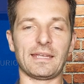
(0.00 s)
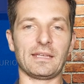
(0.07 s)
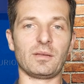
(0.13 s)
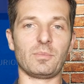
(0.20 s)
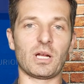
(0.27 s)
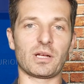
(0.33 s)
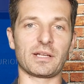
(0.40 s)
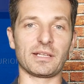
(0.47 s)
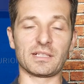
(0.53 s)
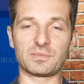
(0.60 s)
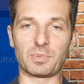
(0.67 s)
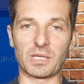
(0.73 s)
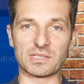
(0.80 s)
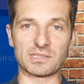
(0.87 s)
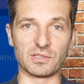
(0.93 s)
an American
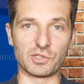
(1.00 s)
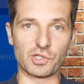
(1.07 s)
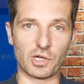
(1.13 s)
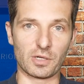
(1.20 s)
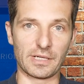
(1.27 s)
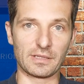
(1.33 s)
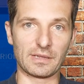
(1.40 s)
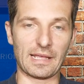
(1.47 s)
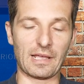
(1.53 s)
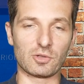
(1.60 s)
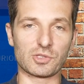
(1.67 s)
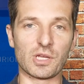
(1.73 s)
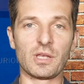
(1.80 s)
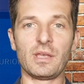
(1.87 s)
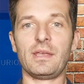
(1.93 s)
Express Centurion
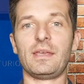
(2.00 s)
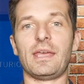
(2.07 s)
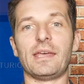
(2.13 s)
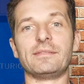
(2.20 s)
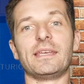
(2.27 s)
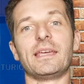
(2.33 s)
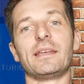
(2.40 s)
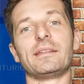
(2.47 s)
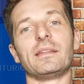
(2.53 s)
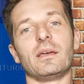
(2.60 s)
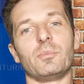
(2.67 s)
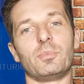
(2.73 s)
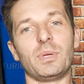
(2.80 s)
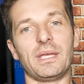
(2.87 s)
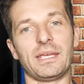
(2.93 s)
lounge and then
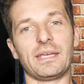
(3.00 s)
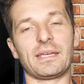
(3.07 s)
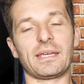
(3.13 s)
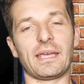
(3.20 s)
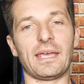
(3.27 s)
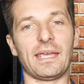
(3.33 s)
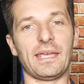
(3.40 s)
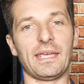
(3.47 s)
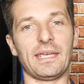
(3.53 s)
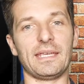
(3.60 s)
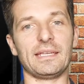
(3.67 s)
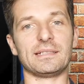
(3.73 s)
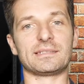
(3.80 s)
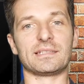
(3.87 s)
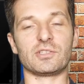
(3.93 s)
being
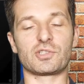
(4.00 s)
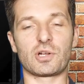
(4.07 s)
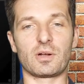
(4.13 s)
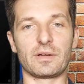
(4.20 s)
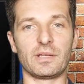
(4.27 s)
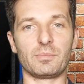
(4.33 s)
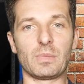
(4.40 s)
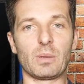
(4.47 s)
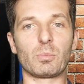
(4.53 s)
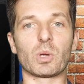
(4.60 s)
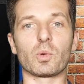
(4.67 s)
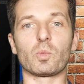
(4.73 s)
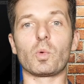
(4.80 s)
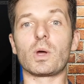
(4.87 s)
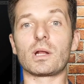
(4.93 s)
a Centurion
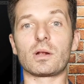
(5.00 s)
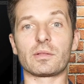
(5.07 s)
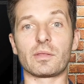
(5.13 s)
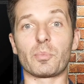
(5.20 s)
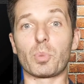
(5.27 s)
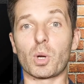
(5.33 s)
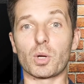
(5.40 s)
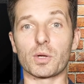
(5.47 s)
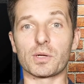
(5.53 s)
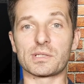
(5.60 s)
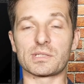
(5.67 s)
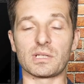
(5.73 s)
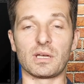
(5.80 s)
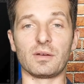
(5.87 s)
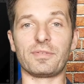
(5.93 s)
member. What are the
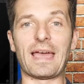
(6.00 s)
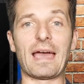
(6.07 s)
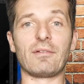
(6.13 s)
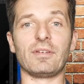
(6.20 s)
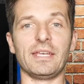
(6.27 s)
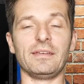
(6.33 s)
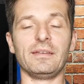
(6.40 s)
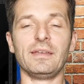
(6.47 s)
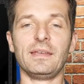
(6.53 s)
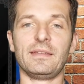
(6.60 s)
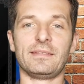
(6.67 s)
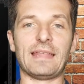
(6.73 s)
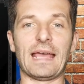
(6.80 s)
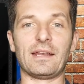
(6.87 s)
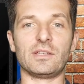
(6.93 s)
perks of having
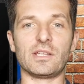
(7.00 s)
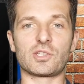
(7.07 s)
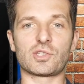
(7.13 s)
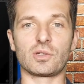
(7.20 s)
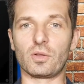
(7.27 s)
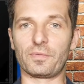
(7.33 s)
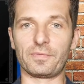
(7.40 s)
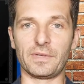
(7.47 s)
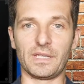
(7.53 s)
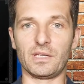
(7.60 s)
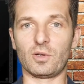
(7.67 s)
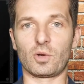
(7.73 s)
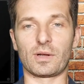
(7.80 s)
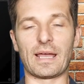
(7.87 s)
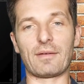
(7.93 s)
that additional fee
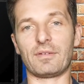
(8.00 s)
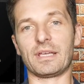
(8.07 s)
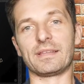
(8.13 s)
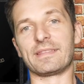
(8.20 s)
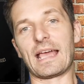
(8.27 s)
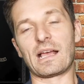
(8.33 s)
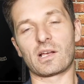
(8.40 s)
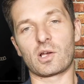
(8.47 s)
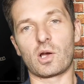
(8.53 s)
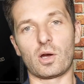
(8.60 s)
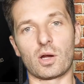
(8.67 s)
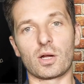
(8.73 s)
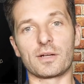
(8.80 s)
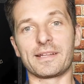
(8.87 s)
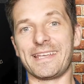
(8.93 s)
or having that
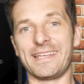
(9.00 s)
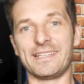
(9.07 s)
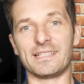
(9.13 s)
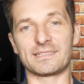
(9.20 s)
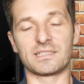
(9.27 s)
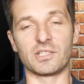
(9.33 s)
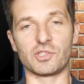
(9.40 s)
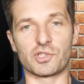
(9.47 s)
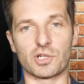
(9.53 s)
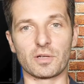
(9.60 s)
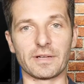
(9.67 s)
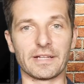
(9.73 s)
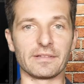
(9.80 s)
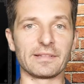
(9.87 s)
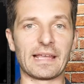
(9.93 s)
card in a
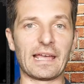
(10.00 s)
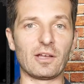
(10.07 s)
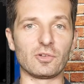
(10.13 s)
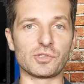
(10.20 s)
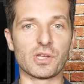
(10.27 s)
Centurion lounge?